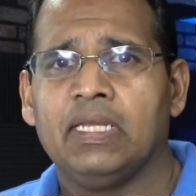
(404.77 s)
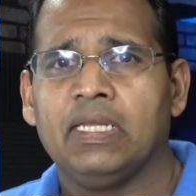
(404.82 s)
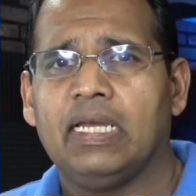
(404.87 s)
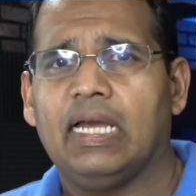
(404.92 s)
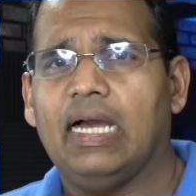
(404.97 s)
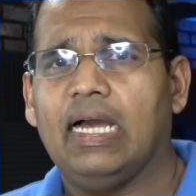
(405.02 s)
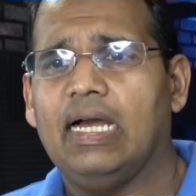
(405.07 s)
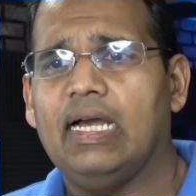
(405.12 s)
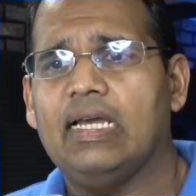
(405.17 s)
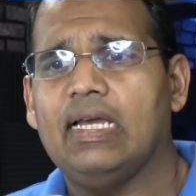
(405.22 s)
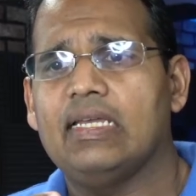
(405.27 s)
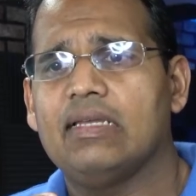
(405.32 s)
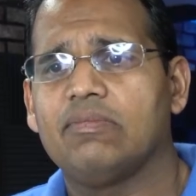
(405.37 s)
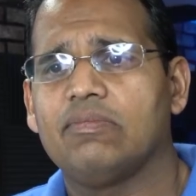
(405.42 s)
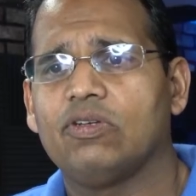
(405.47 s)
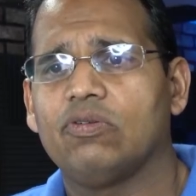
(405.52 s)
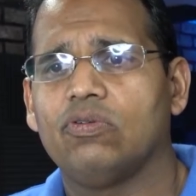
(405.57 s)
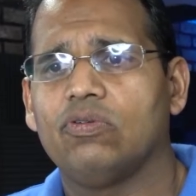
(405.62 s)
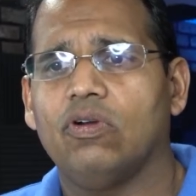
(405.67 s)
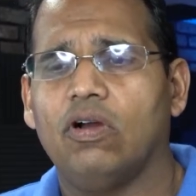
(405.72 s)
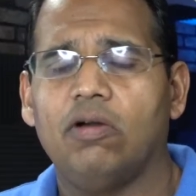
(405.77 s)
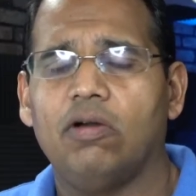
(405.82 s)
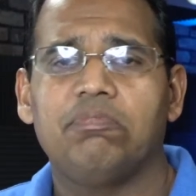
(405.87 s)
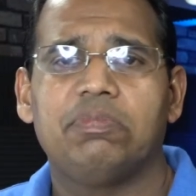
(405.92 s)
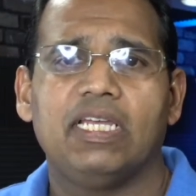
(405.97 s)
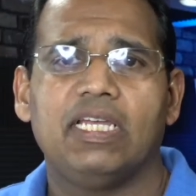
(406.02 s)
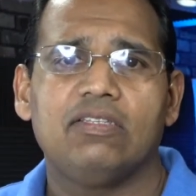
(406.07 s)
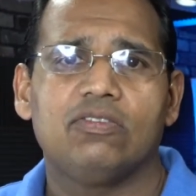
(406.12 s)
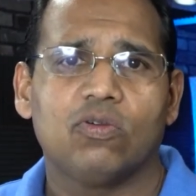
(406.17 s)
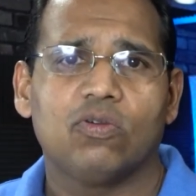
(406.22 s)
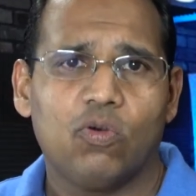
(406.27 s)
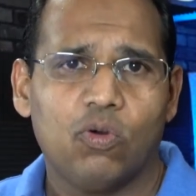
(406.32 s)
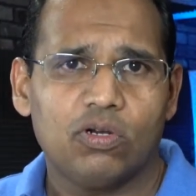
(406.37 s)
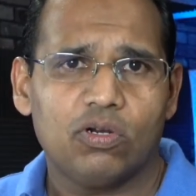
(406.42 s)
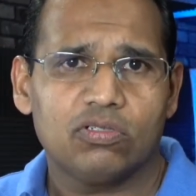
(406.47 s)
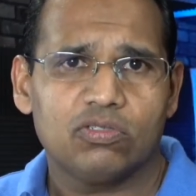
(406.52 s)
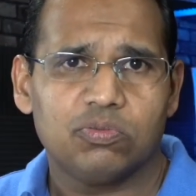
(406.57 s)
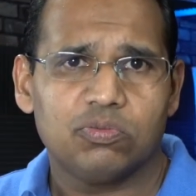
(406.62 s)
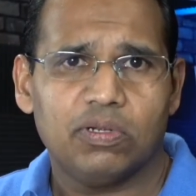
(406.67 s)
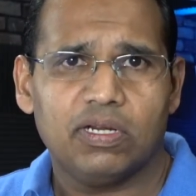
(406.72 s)
I am going to update the
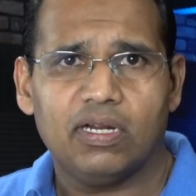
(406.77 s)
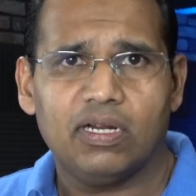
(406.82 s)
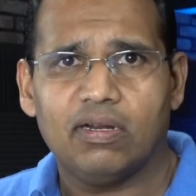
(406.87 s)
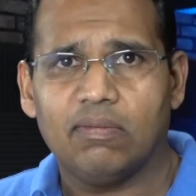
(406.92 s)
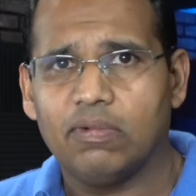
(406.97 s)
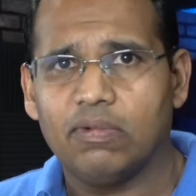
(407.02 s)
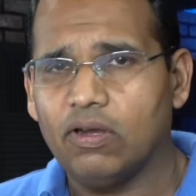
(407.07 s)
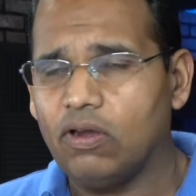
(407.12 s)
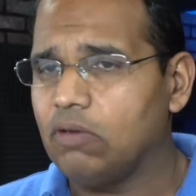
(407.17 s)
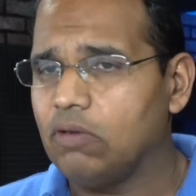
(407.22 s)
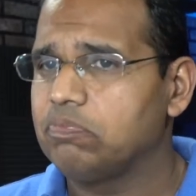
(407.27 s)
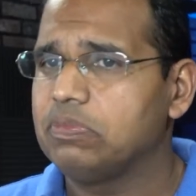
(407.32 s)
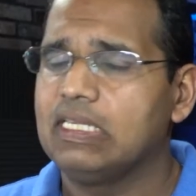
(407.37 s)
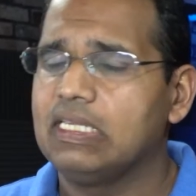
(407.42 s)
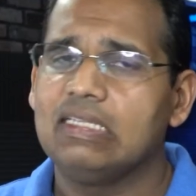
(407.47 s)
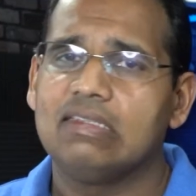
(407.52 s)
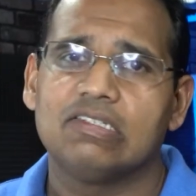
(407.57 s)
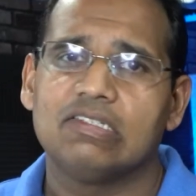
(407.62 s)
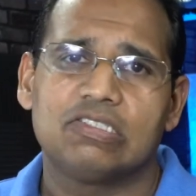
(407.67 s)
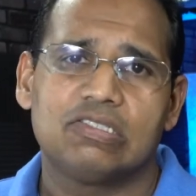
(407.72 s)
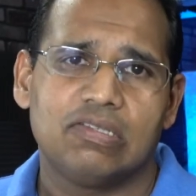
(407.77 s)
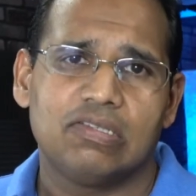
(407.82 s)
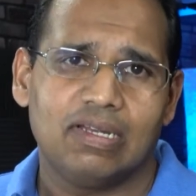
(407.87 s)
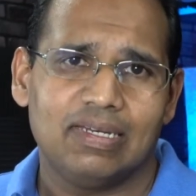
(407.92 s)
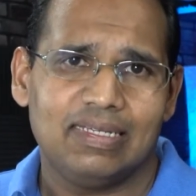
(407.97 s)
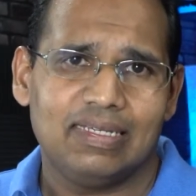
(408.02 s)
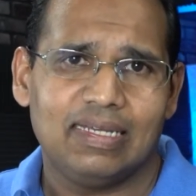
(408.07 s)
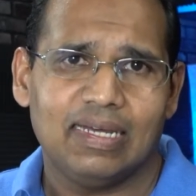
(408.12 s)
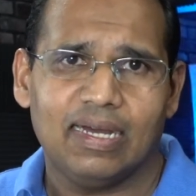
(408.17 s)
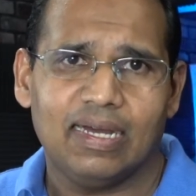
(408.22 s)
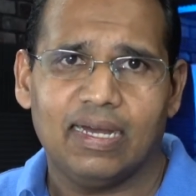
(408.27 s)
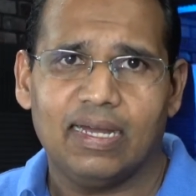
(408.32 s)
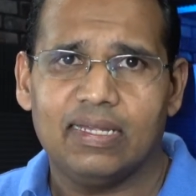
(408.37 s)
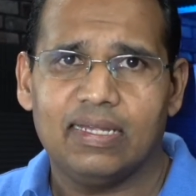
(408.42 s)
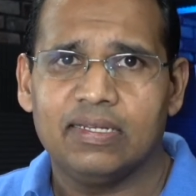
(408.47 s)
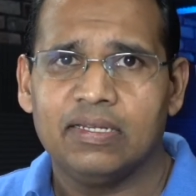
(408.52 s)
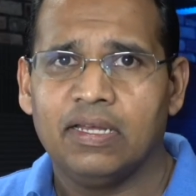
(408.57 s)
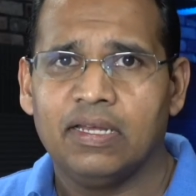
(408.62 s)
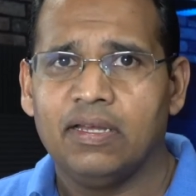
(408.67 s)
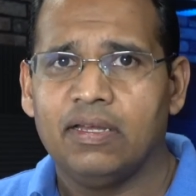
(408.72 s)
courseware. I'm going to update the study
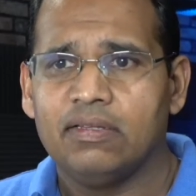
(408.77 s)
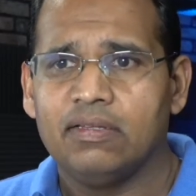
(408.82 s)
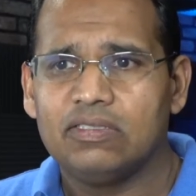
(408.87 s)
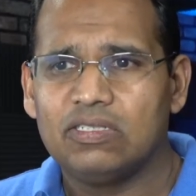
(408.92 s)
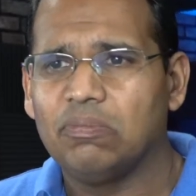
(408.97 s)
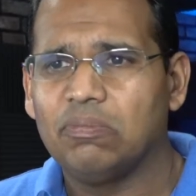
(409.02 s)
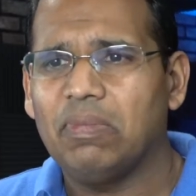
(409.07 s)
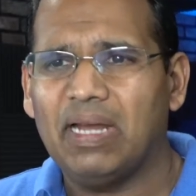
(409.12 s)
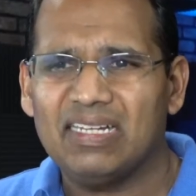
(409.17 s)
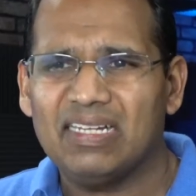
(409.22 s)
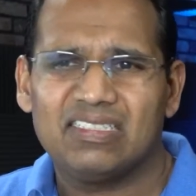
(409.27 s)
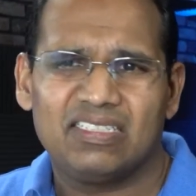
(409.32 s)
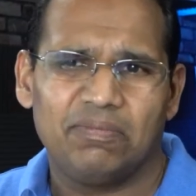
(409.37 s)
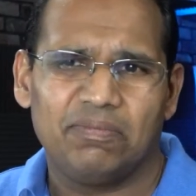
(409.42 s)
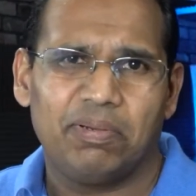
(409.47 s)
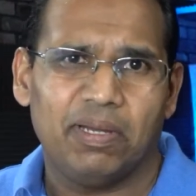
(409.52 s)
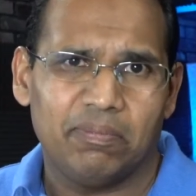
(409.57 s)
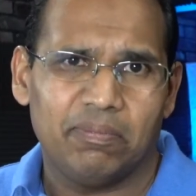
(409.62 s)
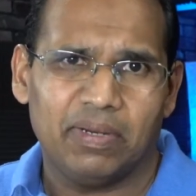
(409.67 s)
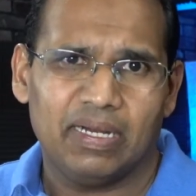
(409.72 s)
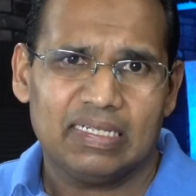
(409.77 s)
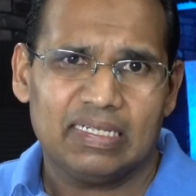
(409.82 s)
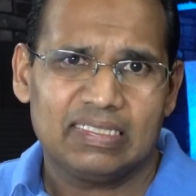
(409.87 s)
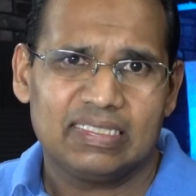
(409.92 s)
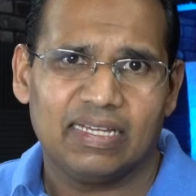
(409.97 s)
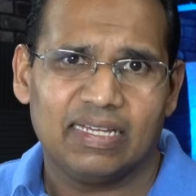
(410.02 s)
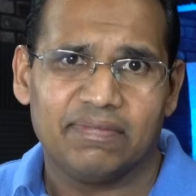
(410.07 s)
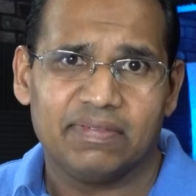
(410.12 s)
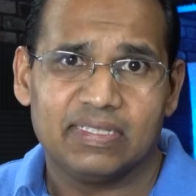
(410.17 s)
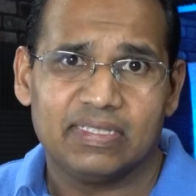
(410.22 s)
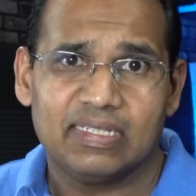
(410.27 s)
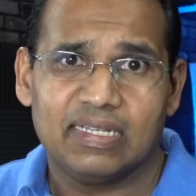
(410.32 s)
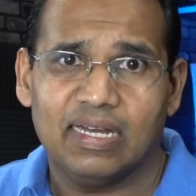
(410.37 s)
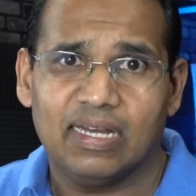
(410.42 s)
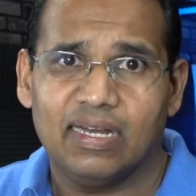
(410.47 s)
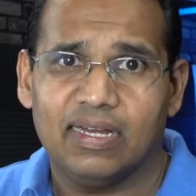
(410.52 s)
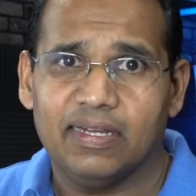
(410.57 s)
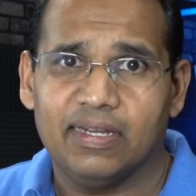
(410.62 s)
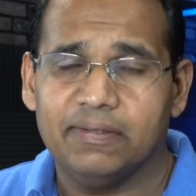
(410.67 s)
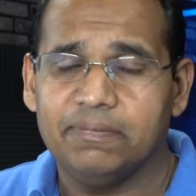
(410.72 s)
guide to match the PMBOK 7
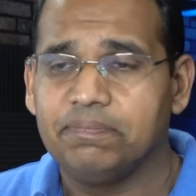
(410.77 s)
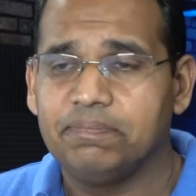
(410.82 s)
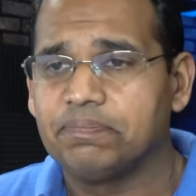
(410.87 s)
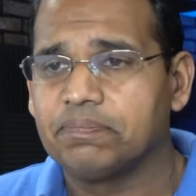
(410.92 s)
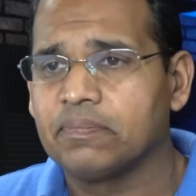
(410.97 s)
guide.